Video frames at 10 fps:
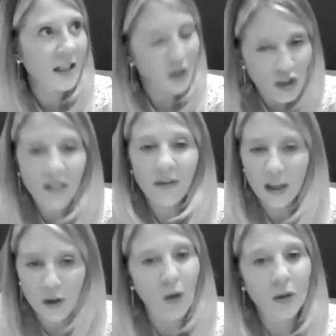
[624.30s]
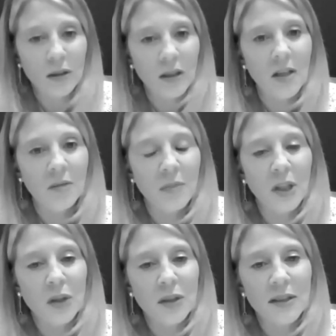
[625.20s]
achieve our goal,
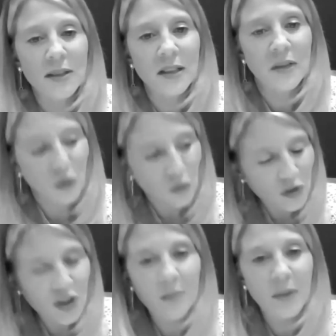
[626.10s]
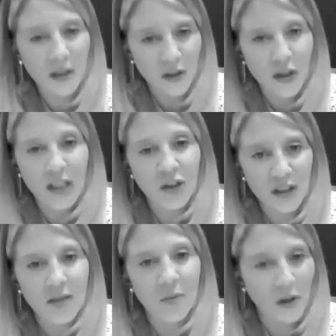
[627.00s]
because if you jump in the
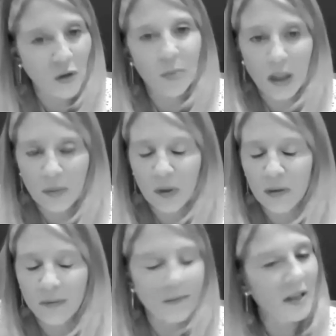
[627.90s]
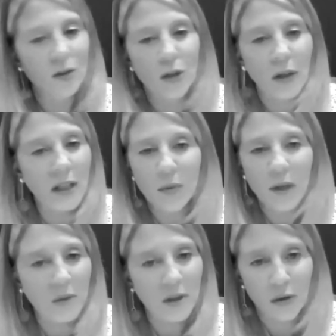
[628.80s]
trenches with your people, they'll go
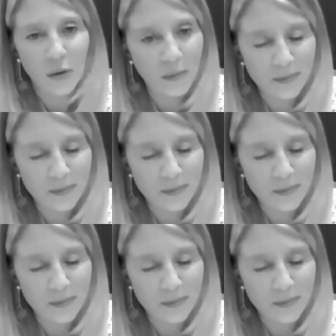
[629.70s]
anywhere with you.